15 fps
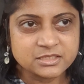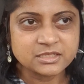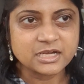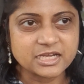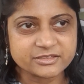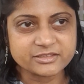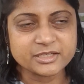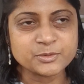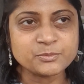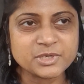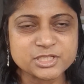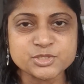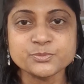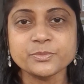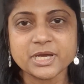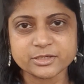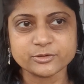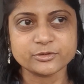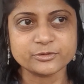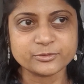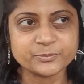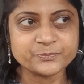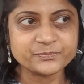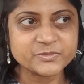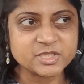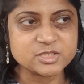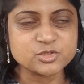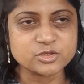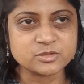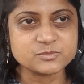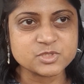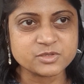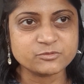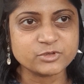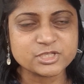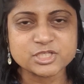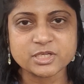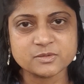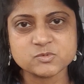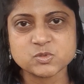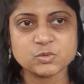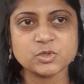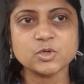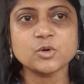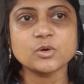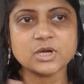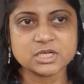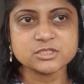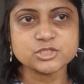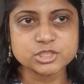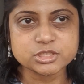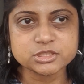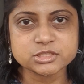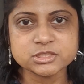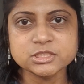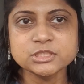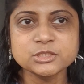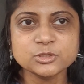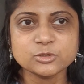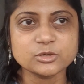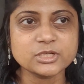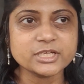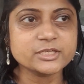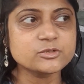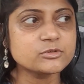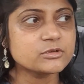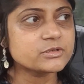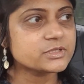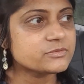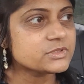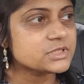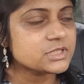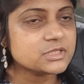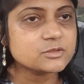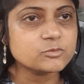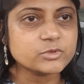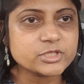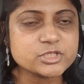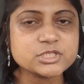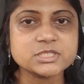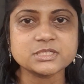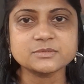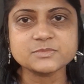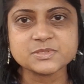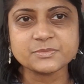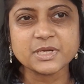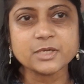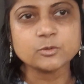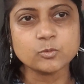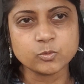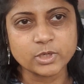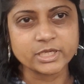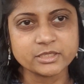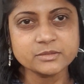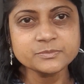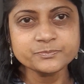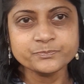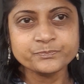I think, much better in terms of which games will go under, or like, you know, even like which teams might win.